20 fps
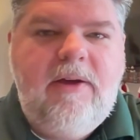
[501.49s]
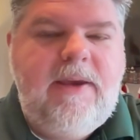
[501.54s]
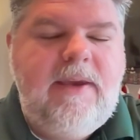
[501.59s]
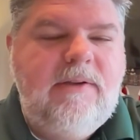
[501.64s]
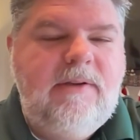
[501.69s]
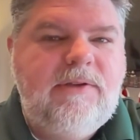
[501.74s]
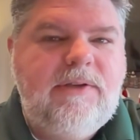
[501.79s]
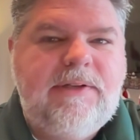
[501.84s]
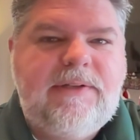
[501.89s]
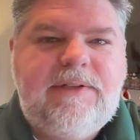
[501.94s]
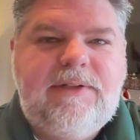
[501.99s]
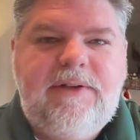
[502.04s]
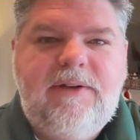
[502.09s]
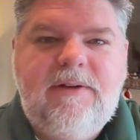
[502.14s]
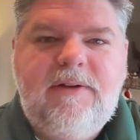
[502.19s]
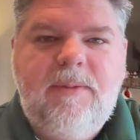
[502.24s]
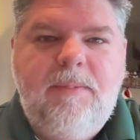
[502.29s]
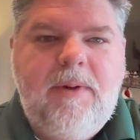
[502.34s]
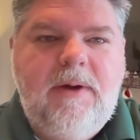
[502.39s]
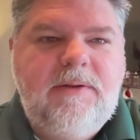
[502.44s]
he just
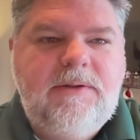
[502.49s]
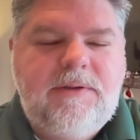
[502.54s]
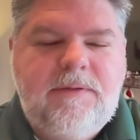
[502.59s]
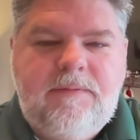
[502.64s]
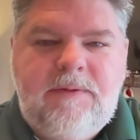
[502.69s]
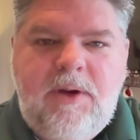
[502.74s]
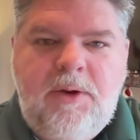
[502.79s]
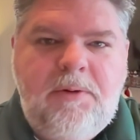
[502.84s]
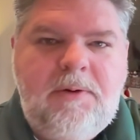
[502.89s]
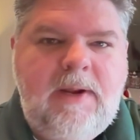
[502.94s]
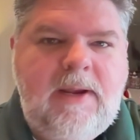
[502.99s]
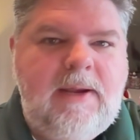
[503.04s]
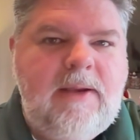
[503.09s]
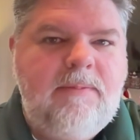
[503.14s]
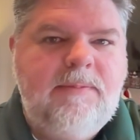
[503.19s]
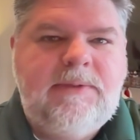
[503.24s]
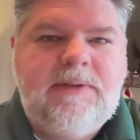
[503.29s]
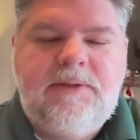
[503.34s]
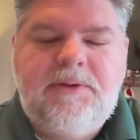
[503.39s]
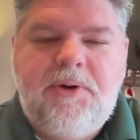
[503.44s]
took a bunch of no
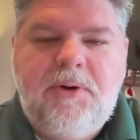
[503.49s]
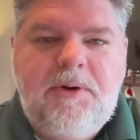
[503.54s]
names and